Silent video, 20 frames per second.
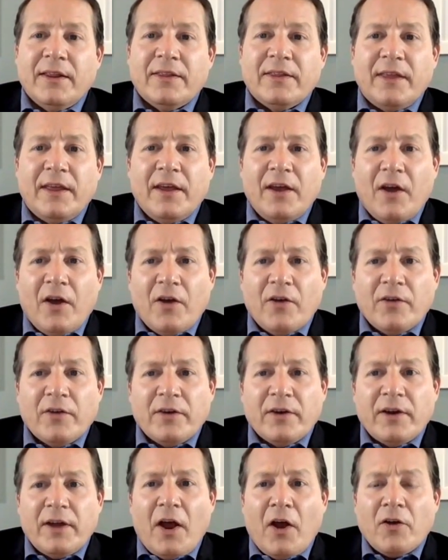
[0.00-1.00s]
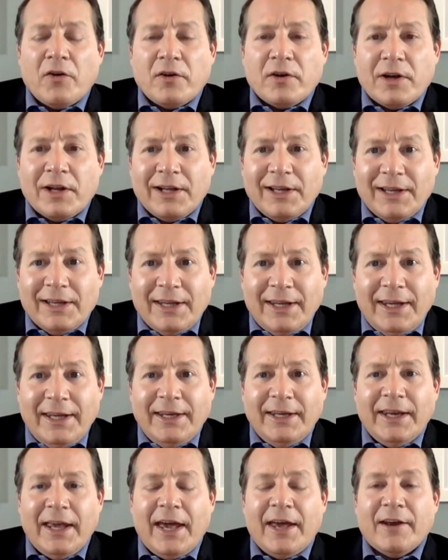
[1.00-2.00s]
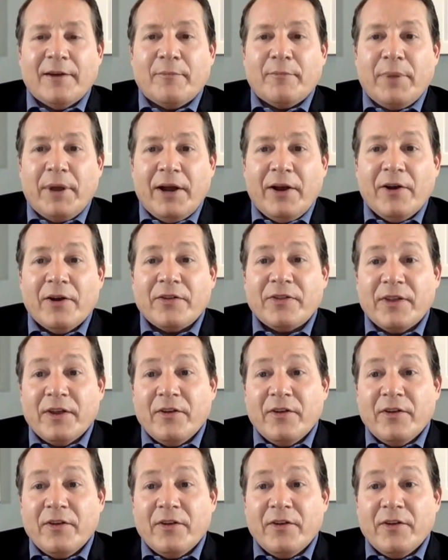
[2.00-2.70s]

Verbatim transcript: they aren't aren't clean and apparent.